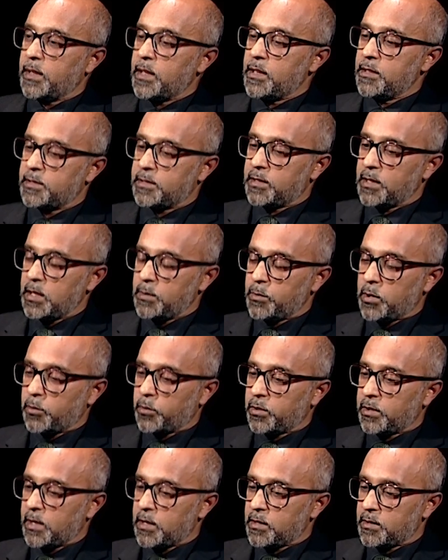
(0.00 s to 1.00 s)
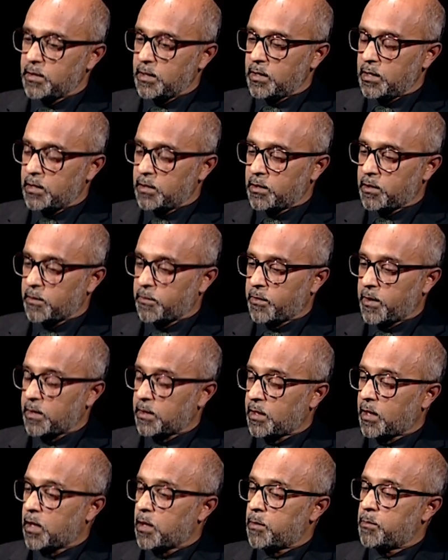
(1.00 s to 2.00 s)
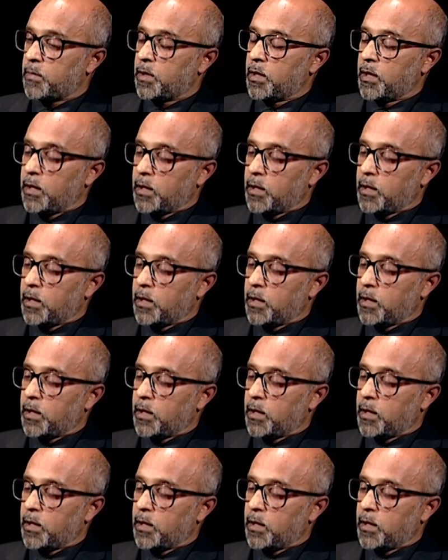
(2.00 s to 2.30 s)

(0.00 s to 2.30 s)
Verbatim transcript: they see me, when they see, you know, the fact that I'm,